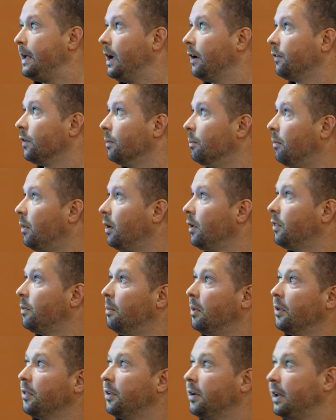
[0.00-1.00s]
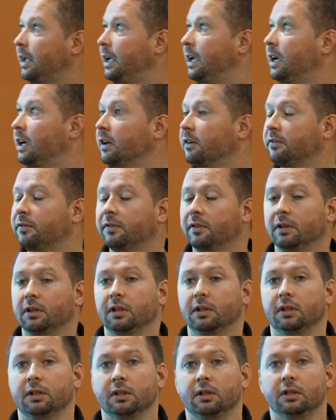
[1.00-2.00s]
After a month, month and a half,
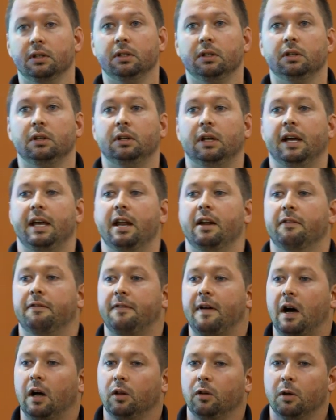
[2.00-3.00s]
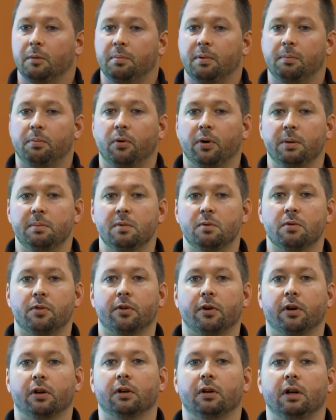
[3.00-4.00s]
I had a follow-up appointment
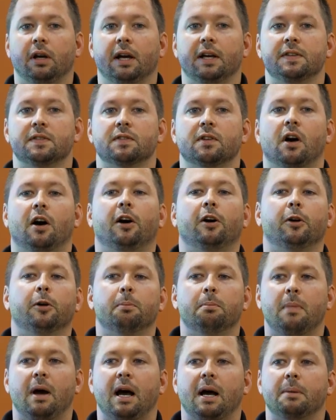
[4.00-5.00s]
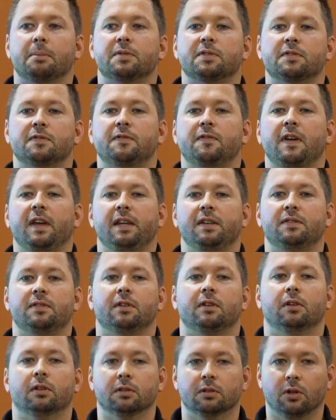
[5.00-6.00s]
with her. I saw her mom's
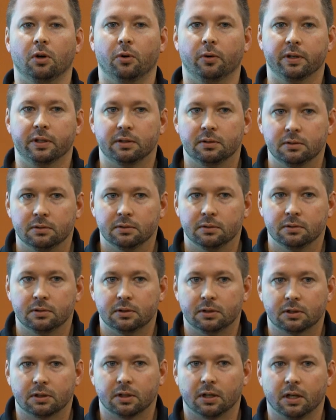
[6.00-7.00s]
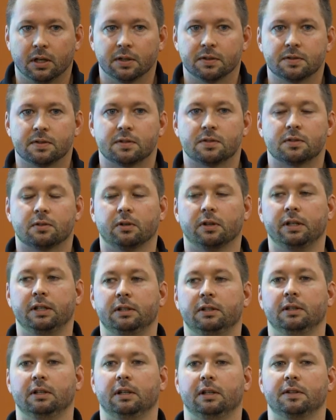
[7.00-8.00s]
face glowing across the
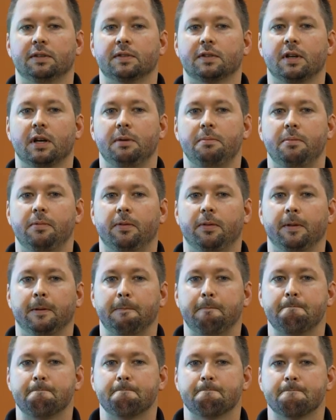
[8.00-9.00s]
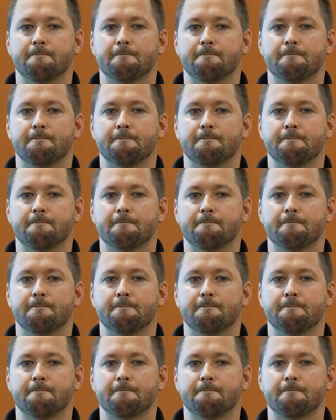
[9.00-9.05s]
screen on the Skype thing.